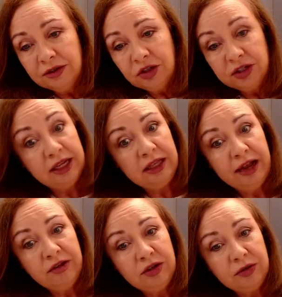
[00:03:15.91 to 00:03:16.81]
just like the
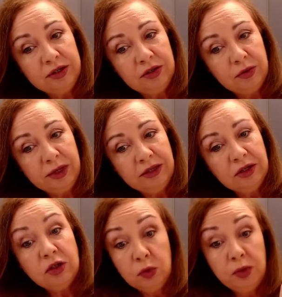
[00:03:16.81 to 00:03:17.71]
other two instruments,
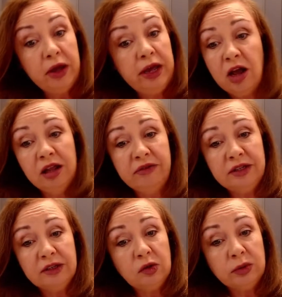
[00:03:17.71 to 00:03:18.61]
because you, in all of these
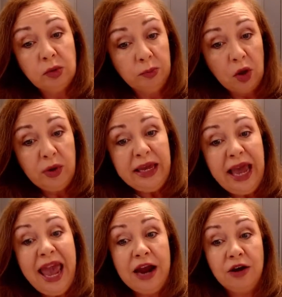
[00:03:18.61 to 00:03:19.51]
instruments, we're blowing
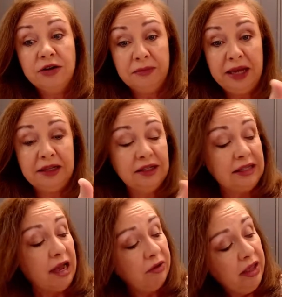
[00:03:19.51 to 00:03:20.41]
air to make the
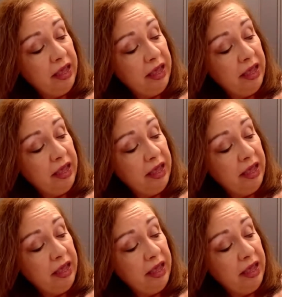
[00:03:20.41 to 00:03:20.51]
sound.